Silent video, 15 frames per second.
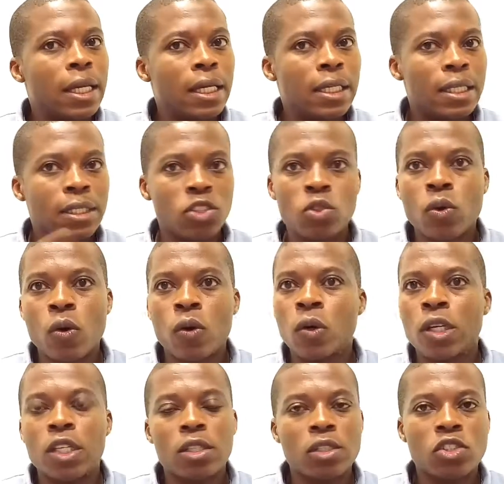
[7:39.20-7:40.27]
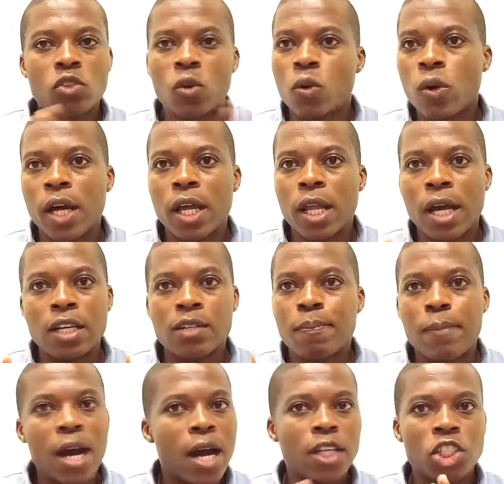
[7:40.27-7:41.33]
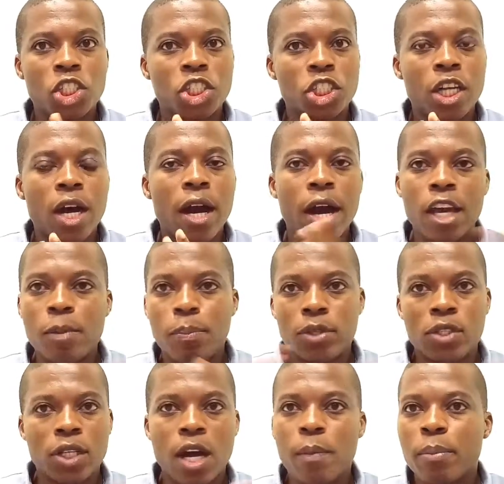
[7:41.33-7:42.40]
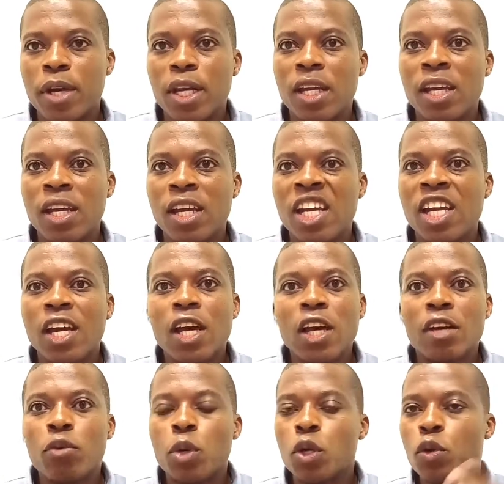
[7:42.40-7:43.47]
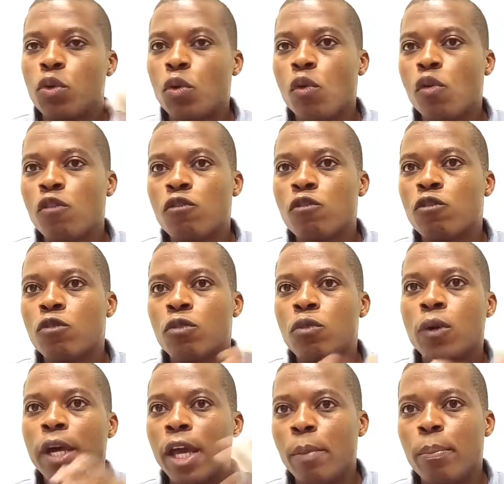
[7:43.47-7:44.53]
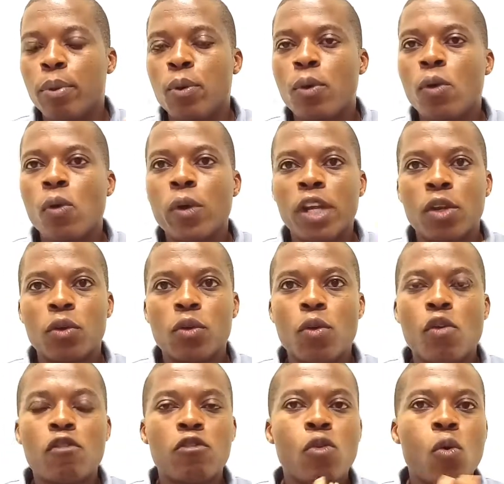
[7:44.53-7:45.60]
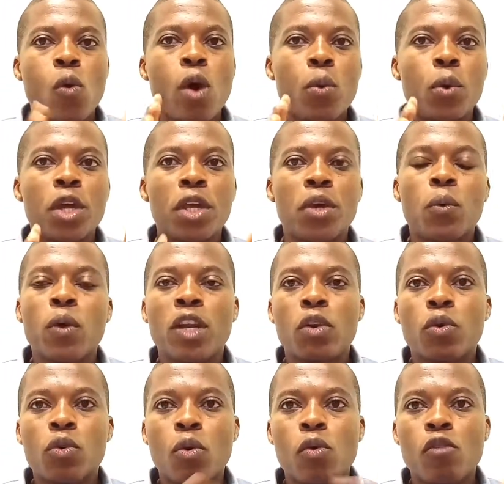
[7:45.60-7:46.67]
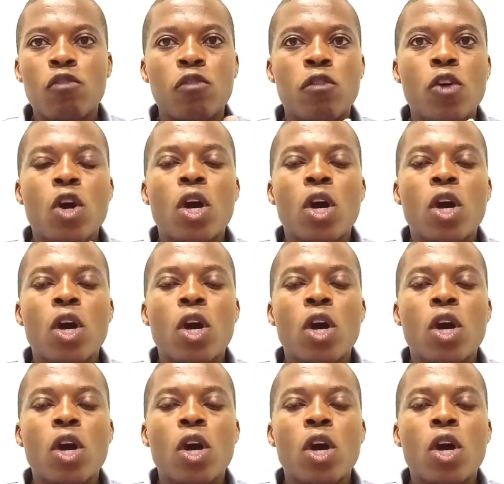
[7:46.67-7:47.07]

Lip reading: it is no longer that much hyped company. When you talk of Apple, when you talk of Huawei, when you talk of